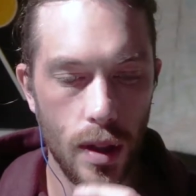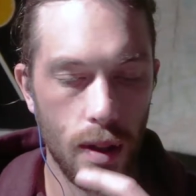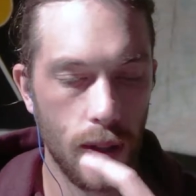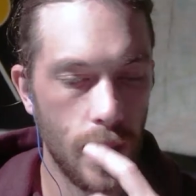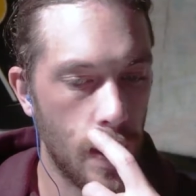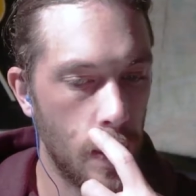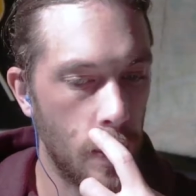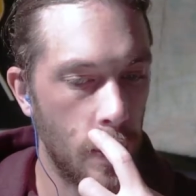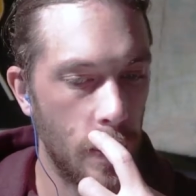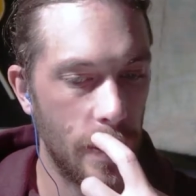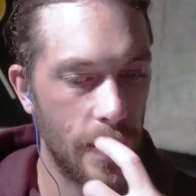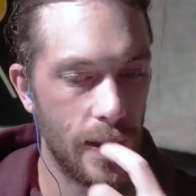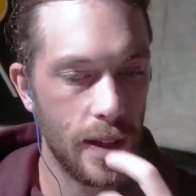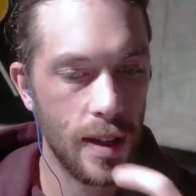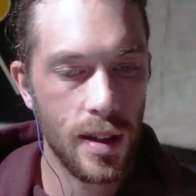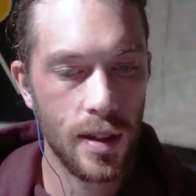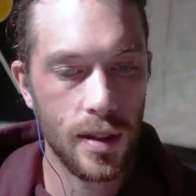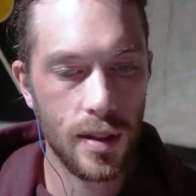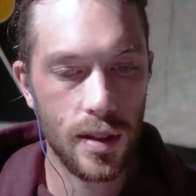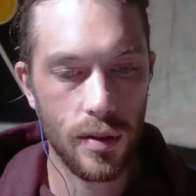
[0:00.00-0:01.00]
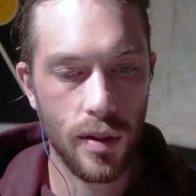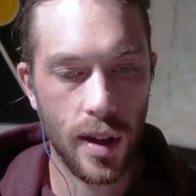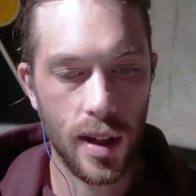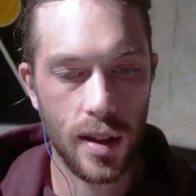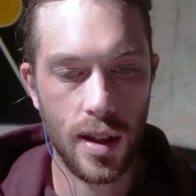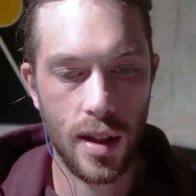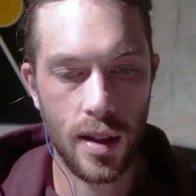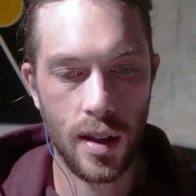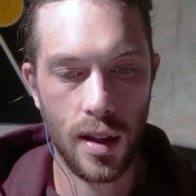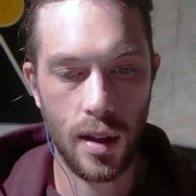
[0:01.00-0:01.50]
Now, these
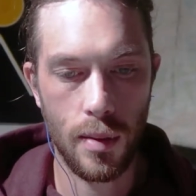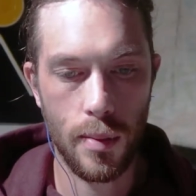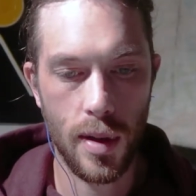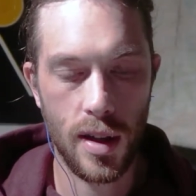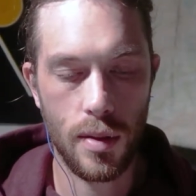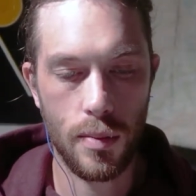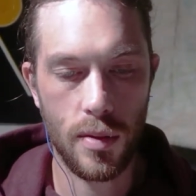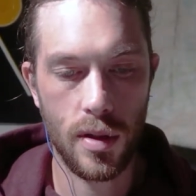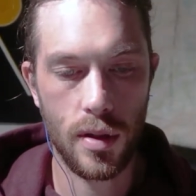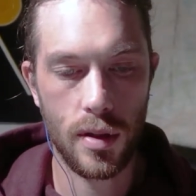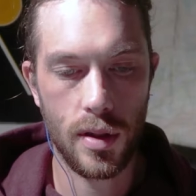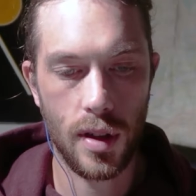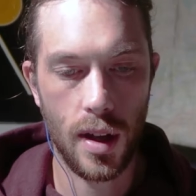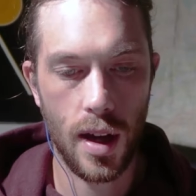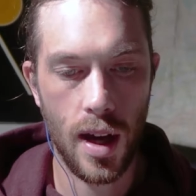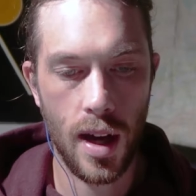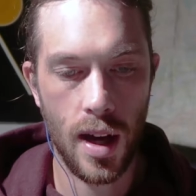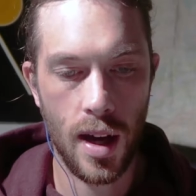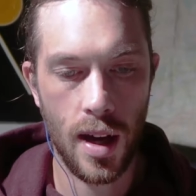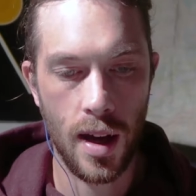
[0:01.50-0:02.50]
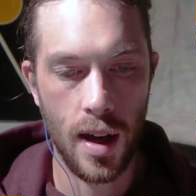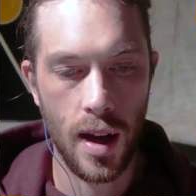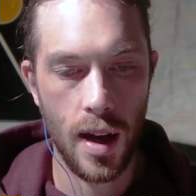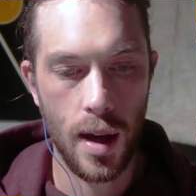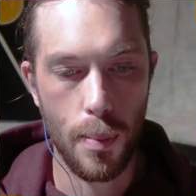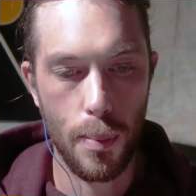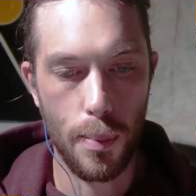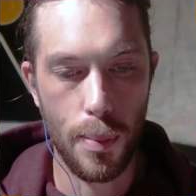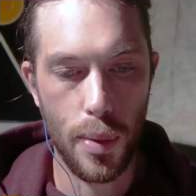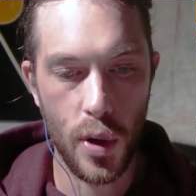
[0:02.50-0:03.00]
rectangular measurements are
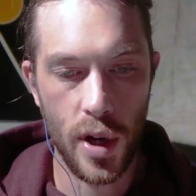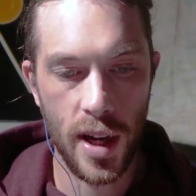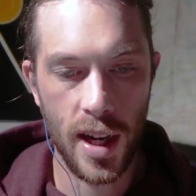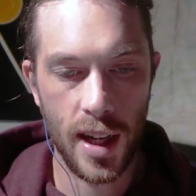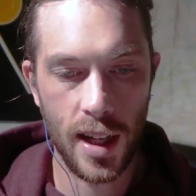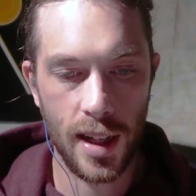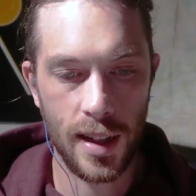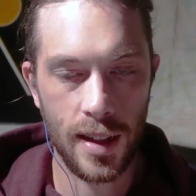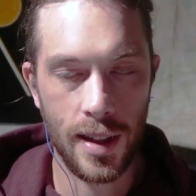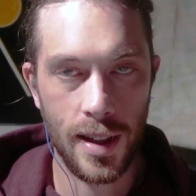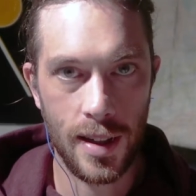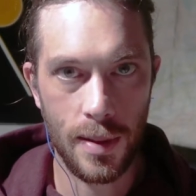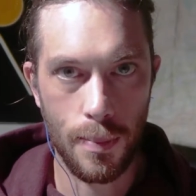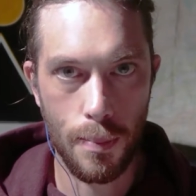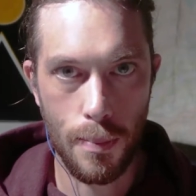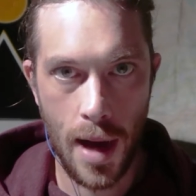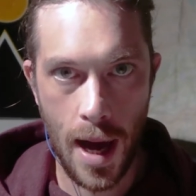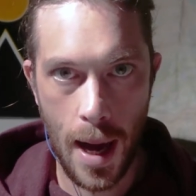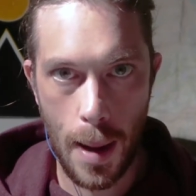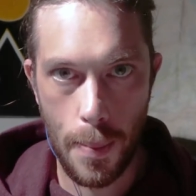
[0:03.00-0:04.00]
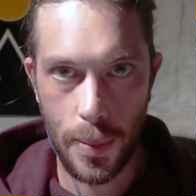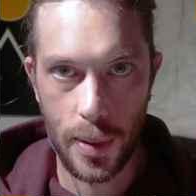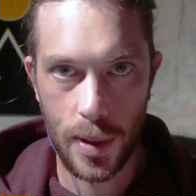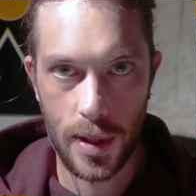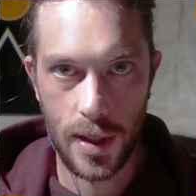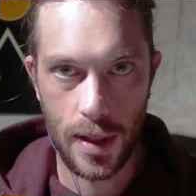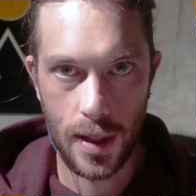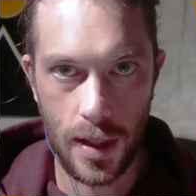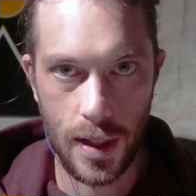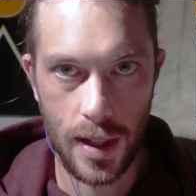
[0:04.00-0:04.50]
breaking this map,
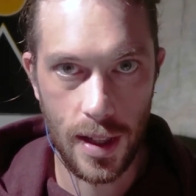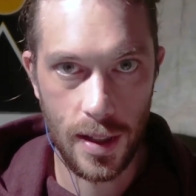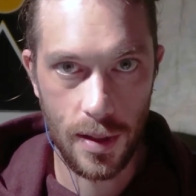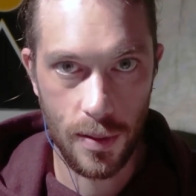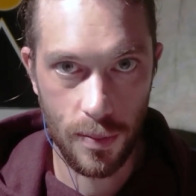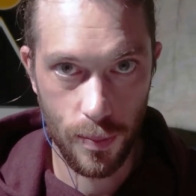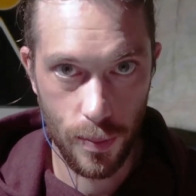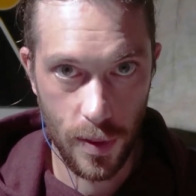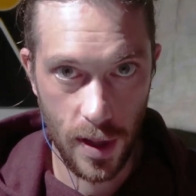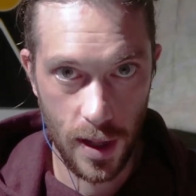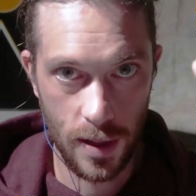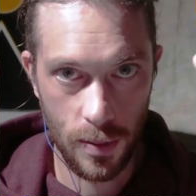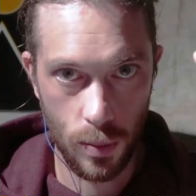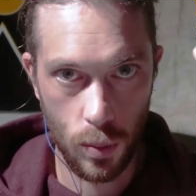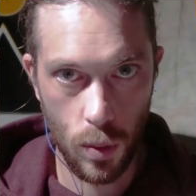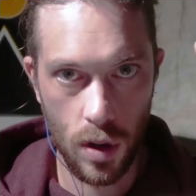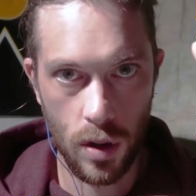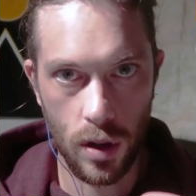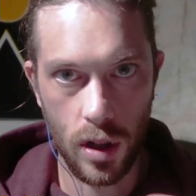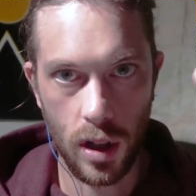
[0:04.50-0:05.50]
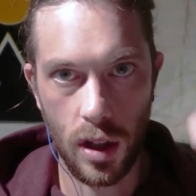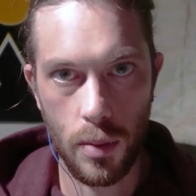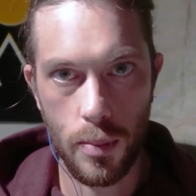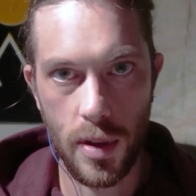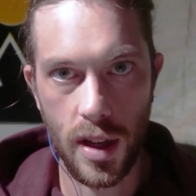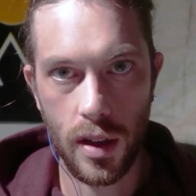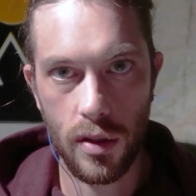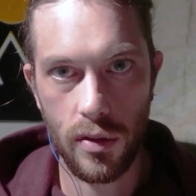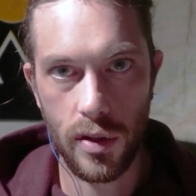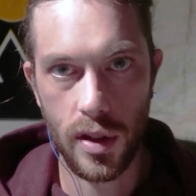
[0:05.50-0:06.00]
these 1
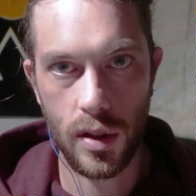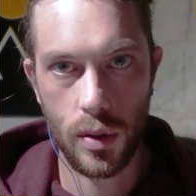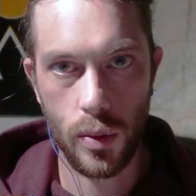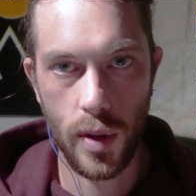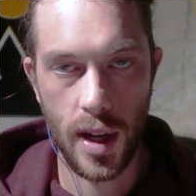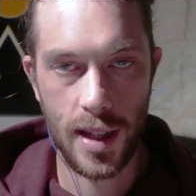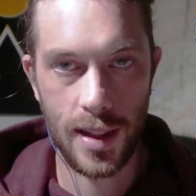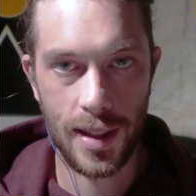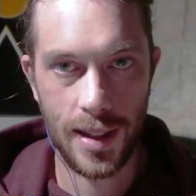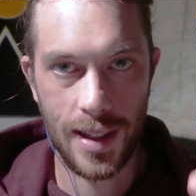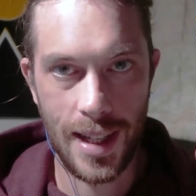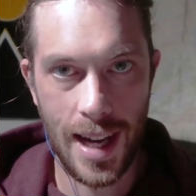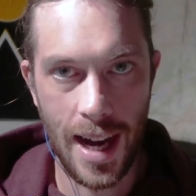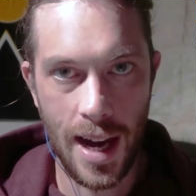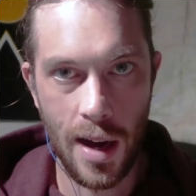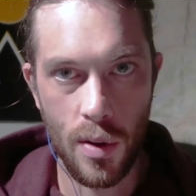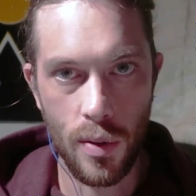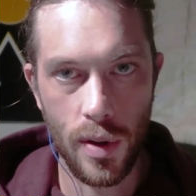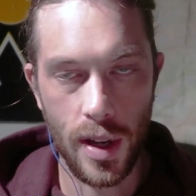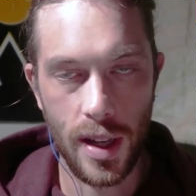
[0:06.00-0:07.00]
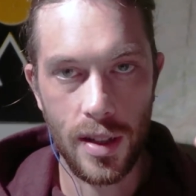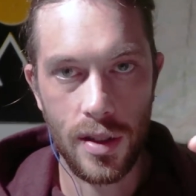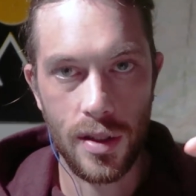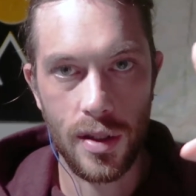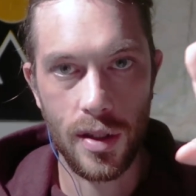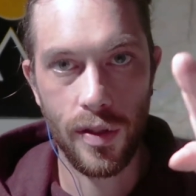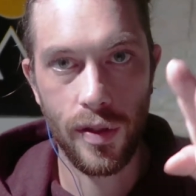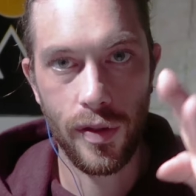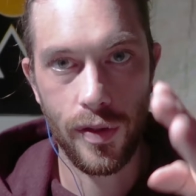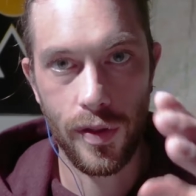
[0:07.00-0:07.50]
kilometer grid squares, down
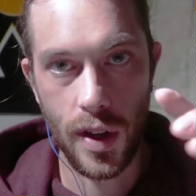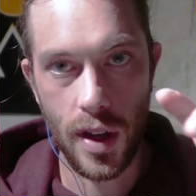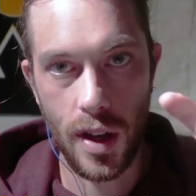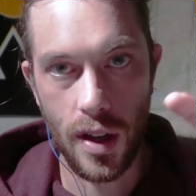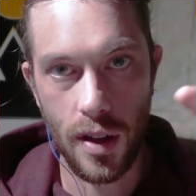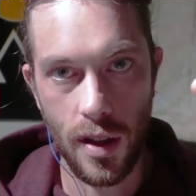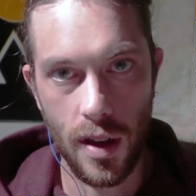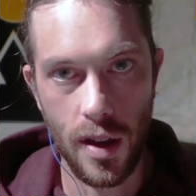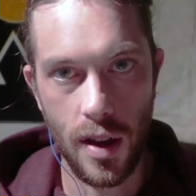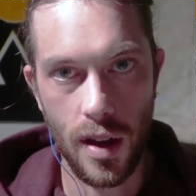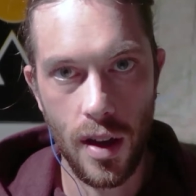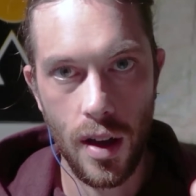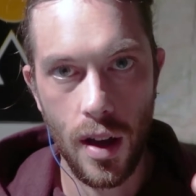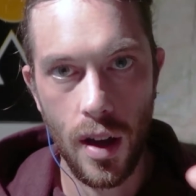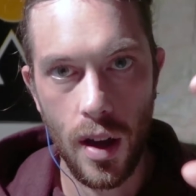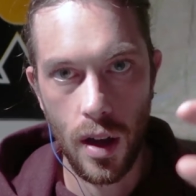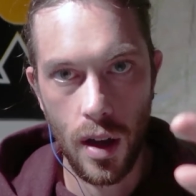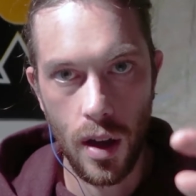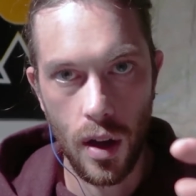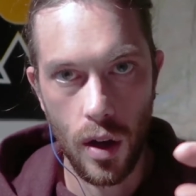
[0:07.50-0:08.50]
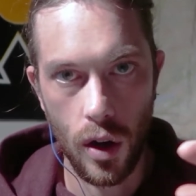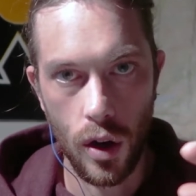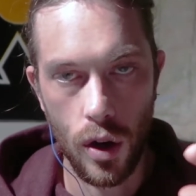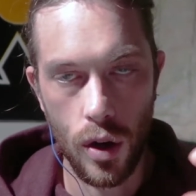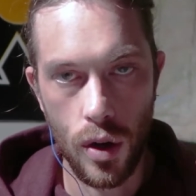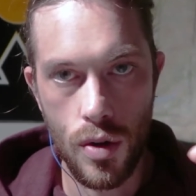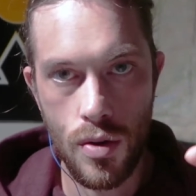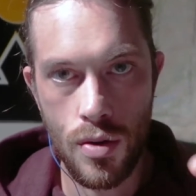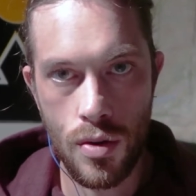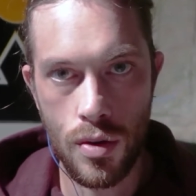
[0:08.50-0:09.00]
into further
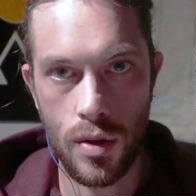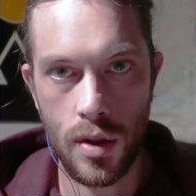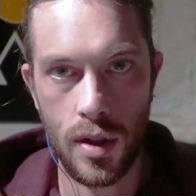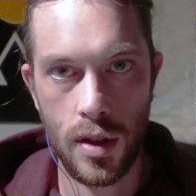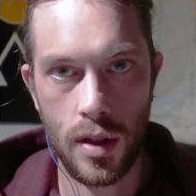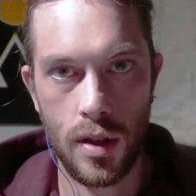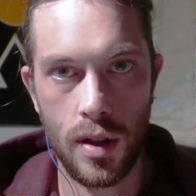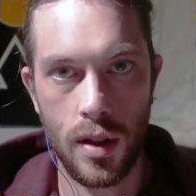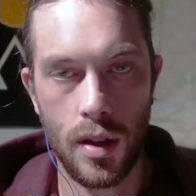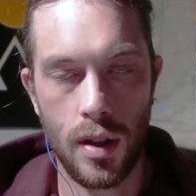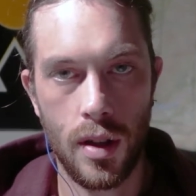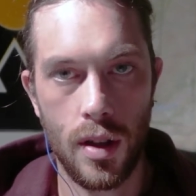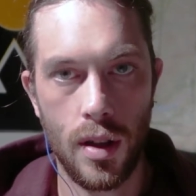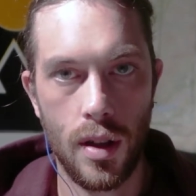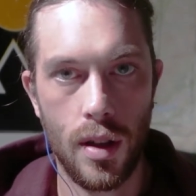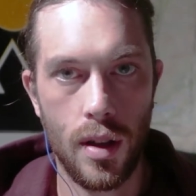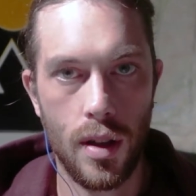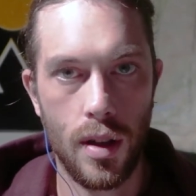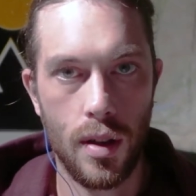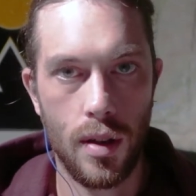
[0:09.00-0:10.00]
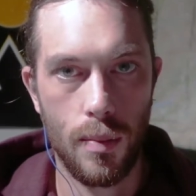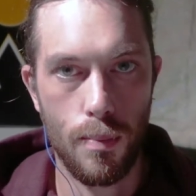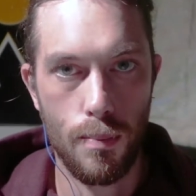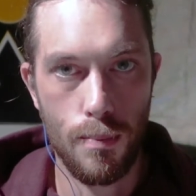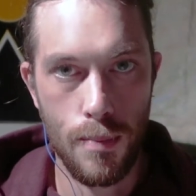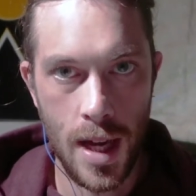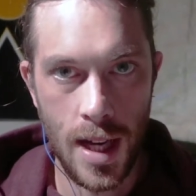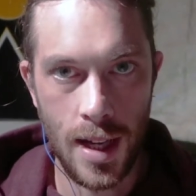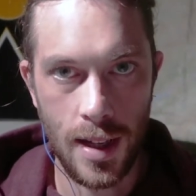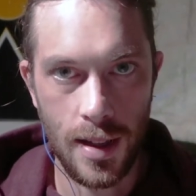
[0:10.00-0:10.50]
100
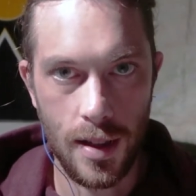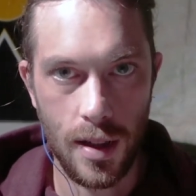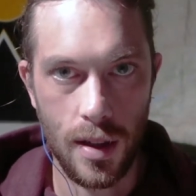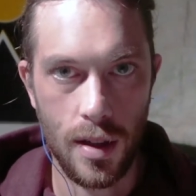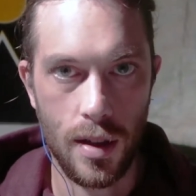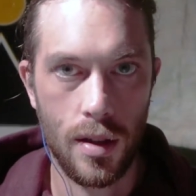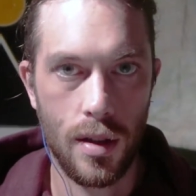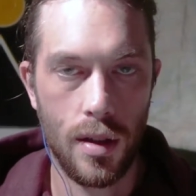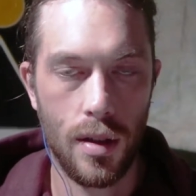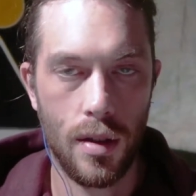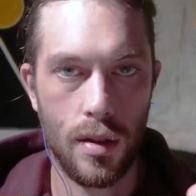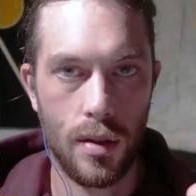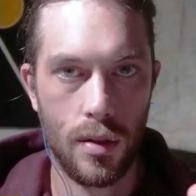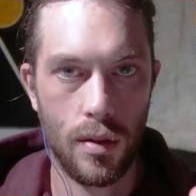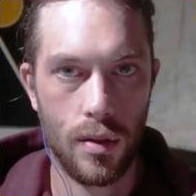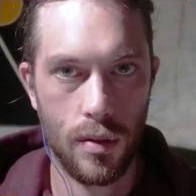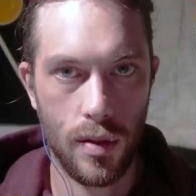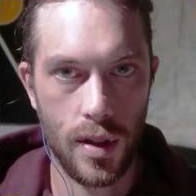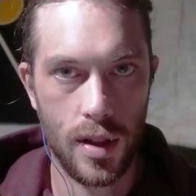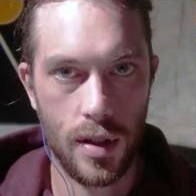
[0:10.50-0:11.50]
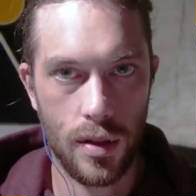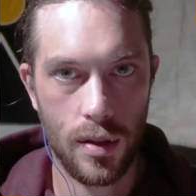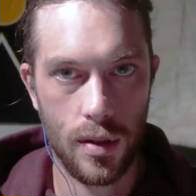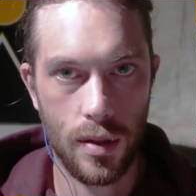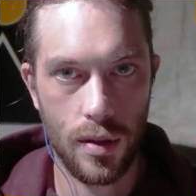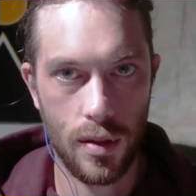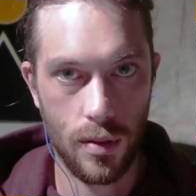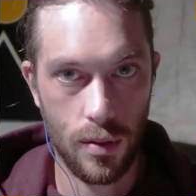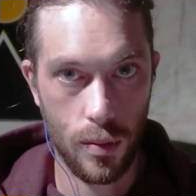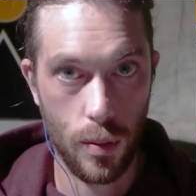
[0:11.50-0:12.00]
meter grid
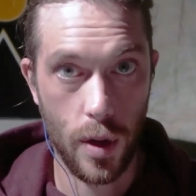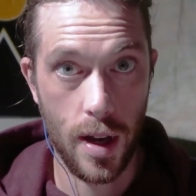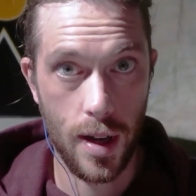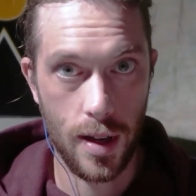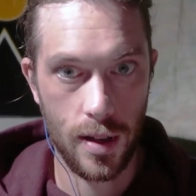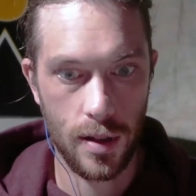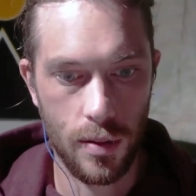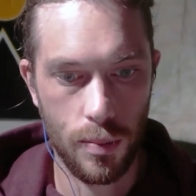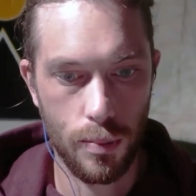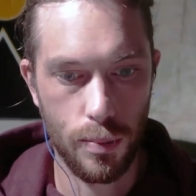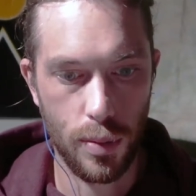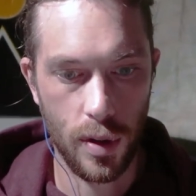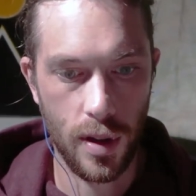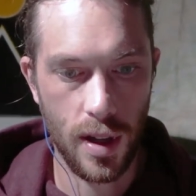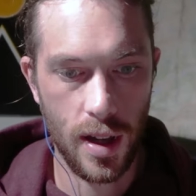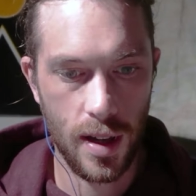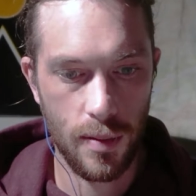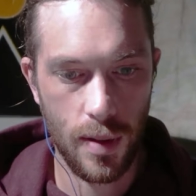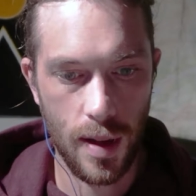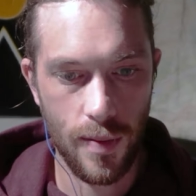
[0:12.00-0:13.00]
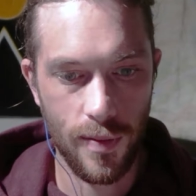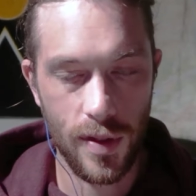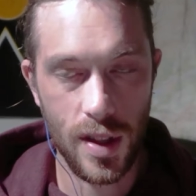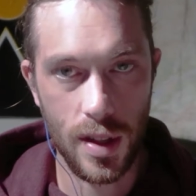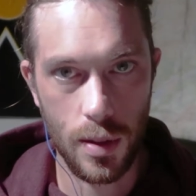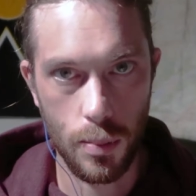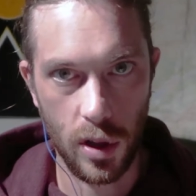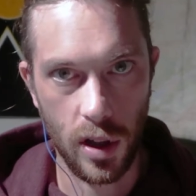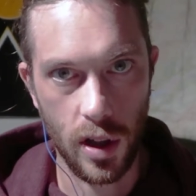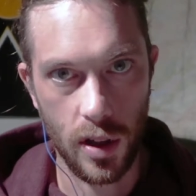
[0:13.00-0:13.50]
squares, but they're
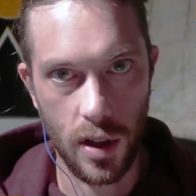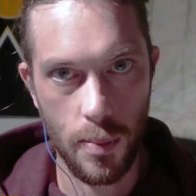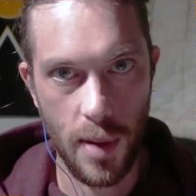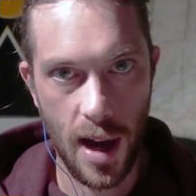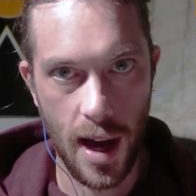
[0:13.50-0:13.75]
invisible on the